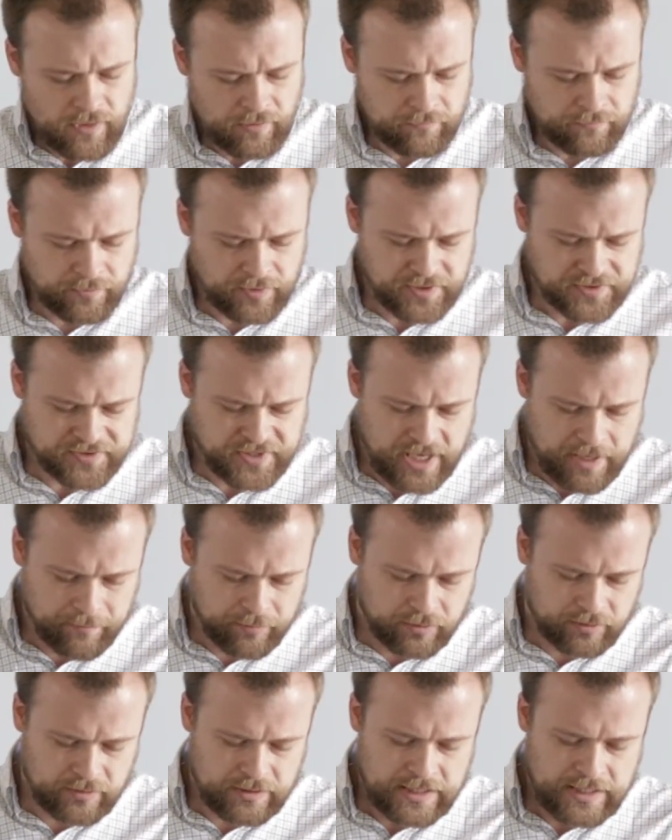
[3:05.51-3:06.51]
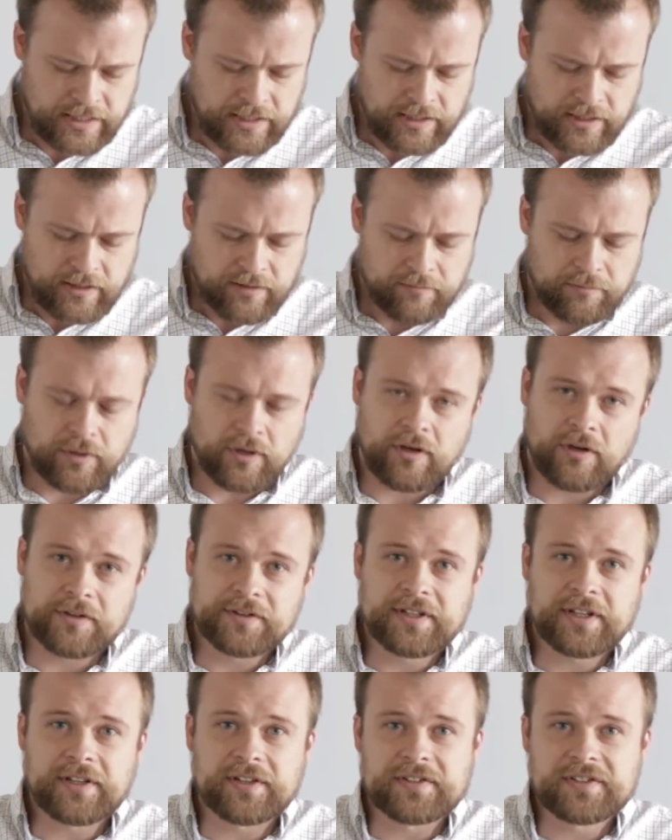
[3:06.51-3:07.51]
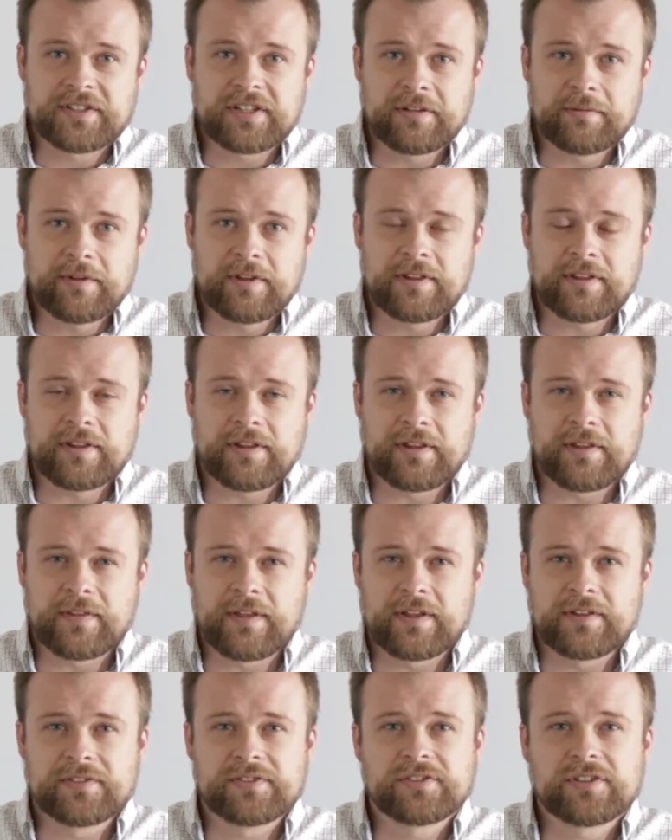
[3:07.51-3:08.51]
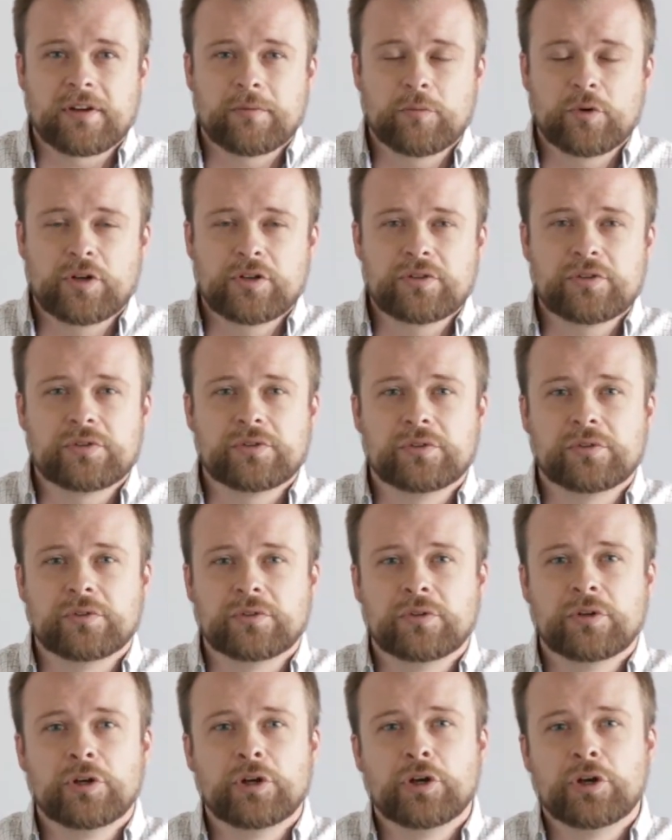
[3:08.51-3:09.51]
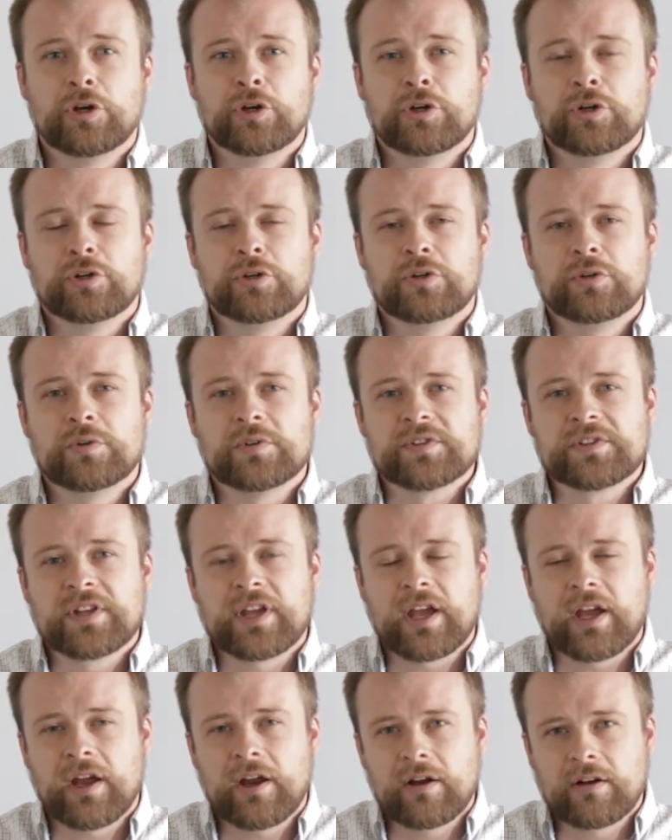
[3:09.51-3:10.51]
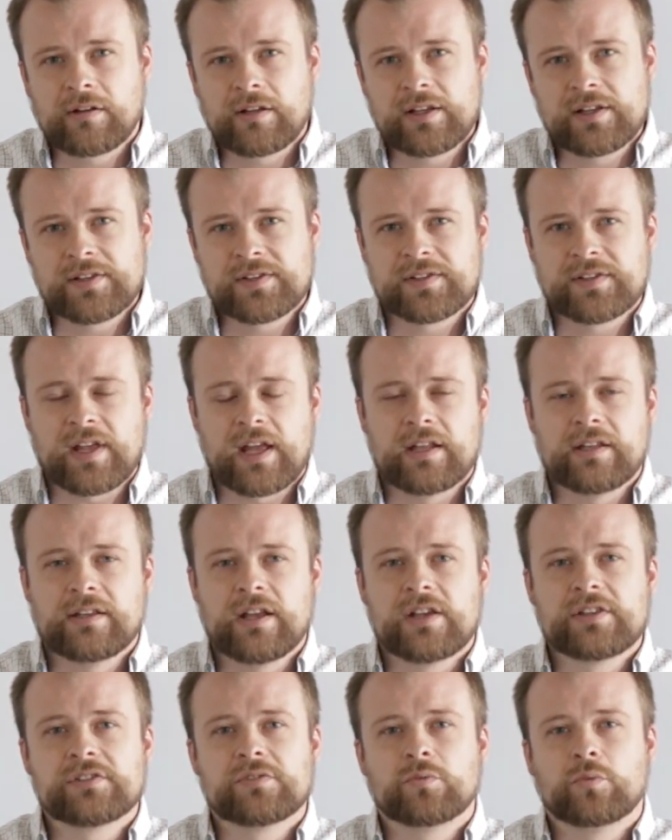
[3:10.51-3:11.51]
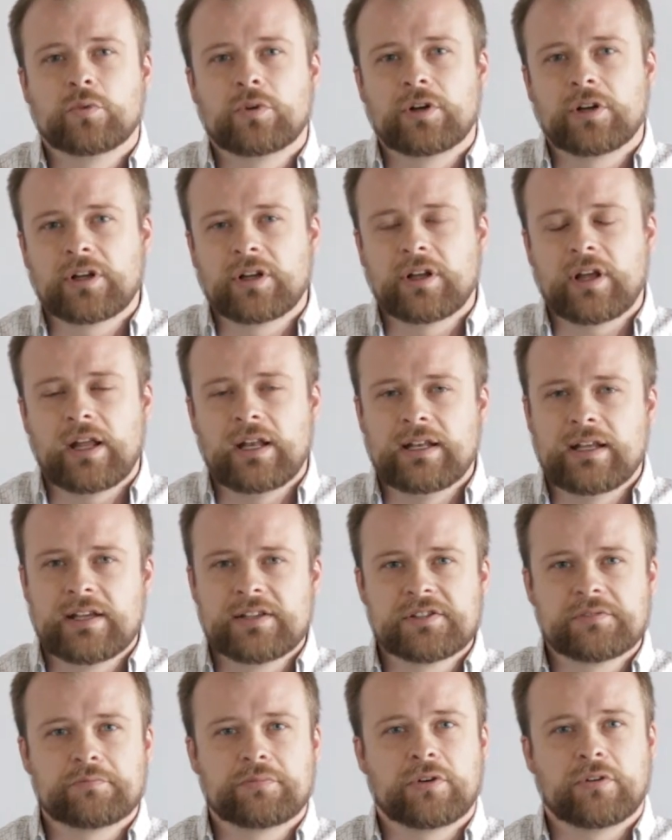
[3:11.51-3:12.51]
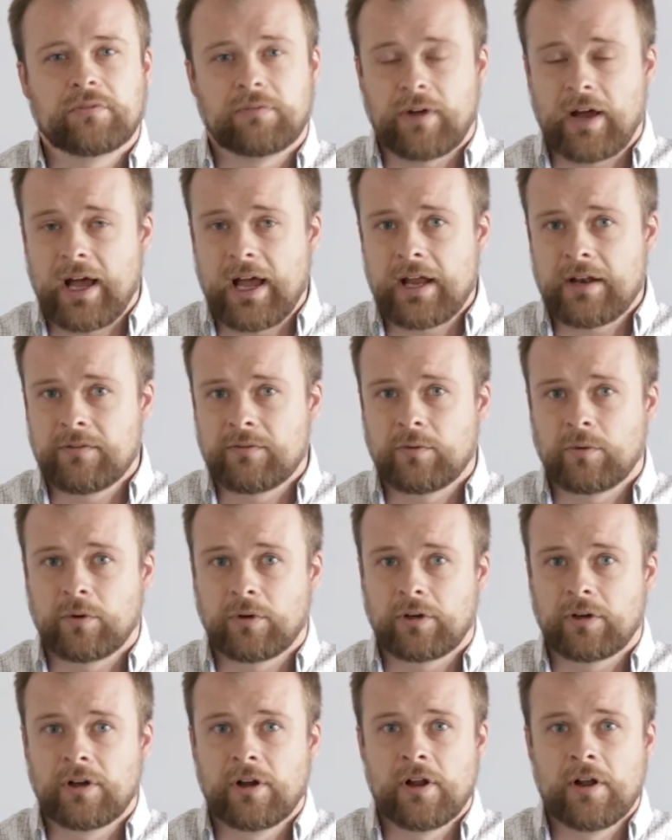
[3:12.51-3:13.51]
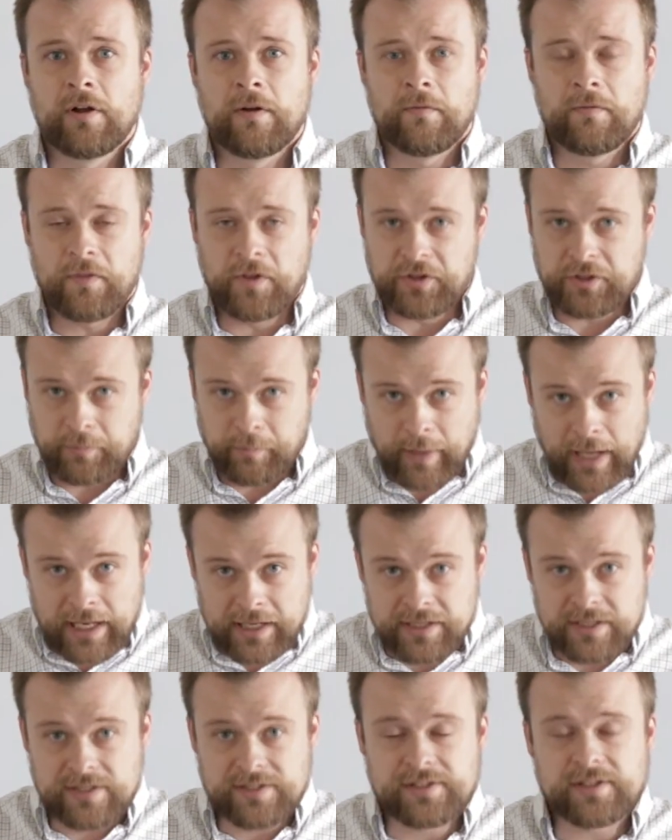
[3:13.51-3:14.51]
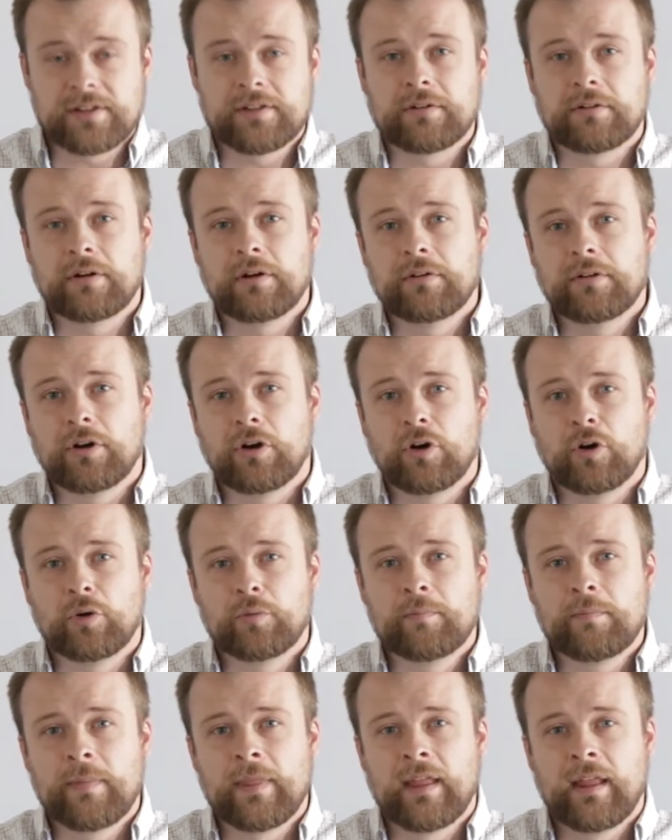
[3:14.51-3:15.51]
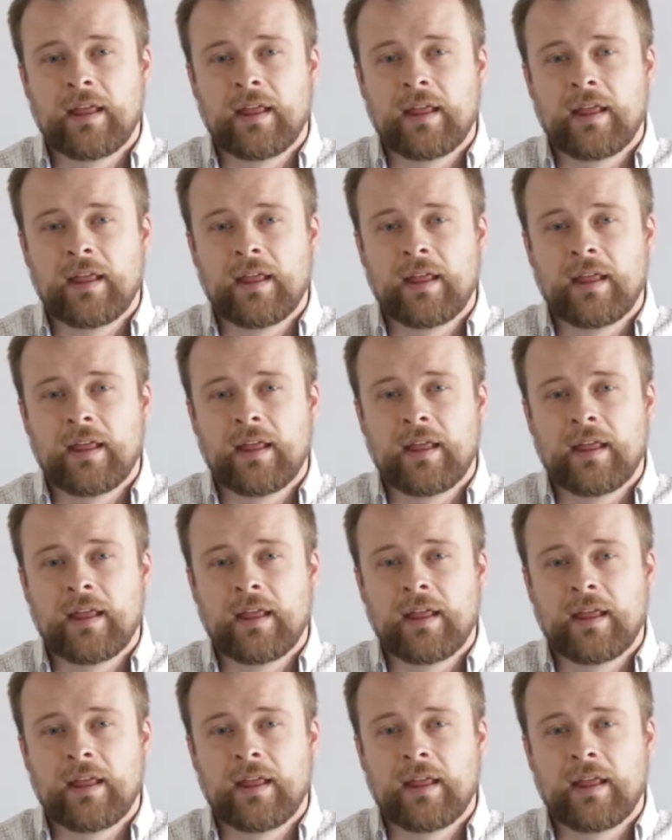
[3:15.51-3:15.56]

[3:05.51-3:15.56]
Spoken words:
For example, Paul tells Timothy that someone who is careless and doesn't work and doesn't provide for the dependents in their own home